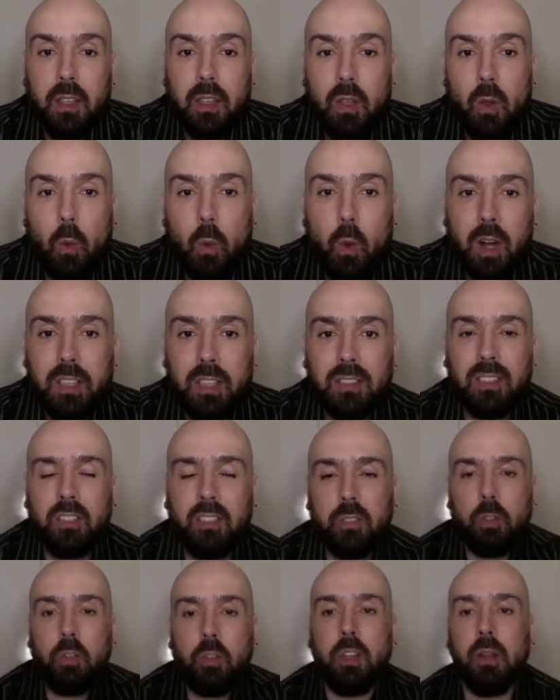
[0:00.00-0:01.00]
What is
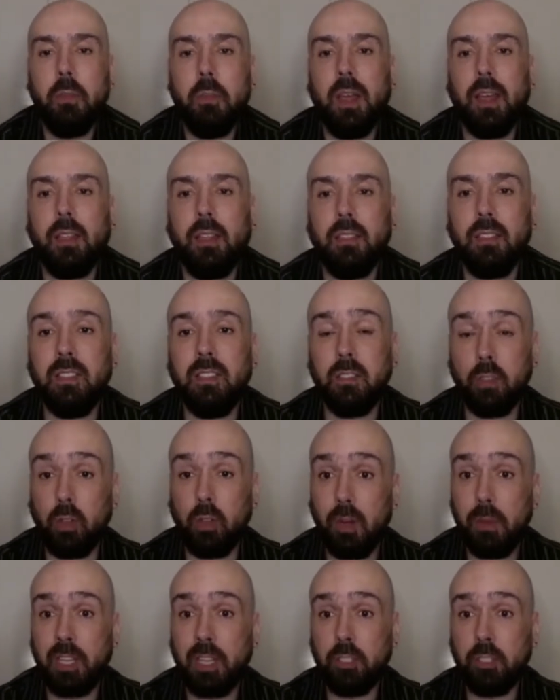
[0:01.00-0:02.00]
this talking about? This is
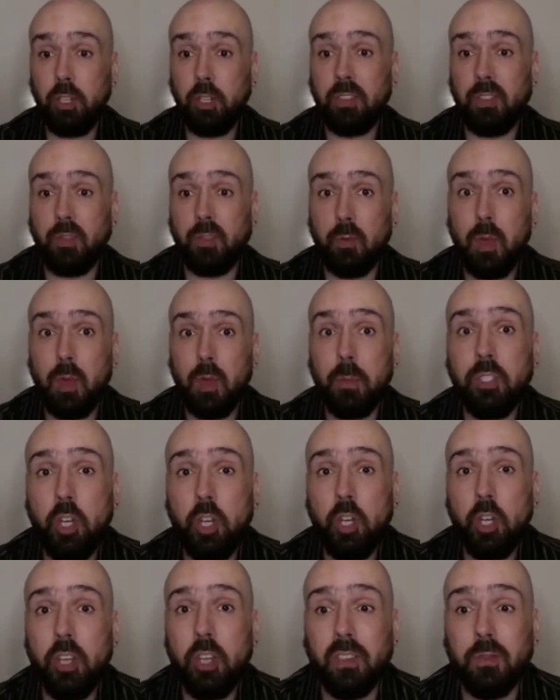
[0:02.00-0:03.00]
talking about Joseph. Remember
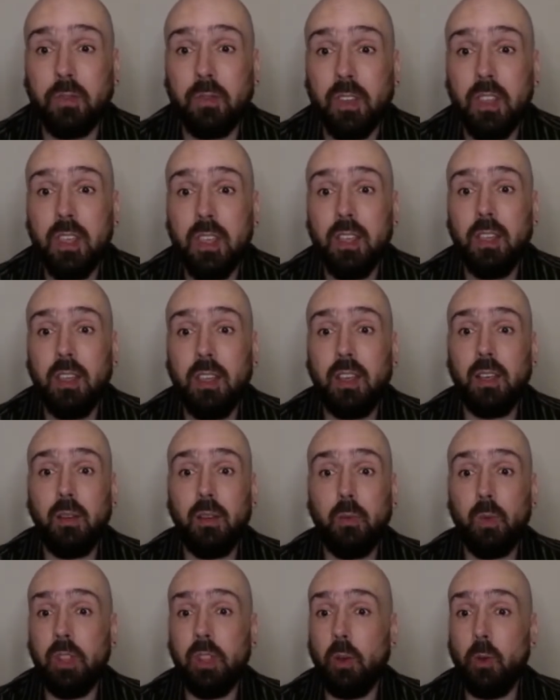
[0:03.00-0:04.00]
Joseph
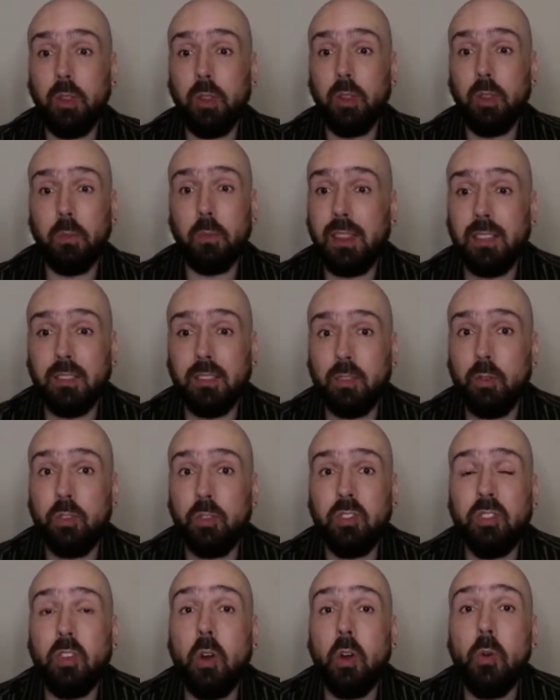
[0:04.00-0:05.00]
with all the brothers who
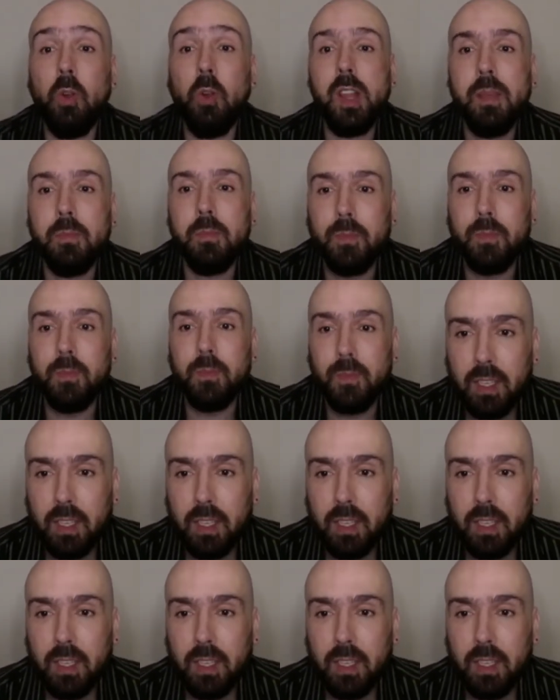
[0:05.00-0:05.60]
sold him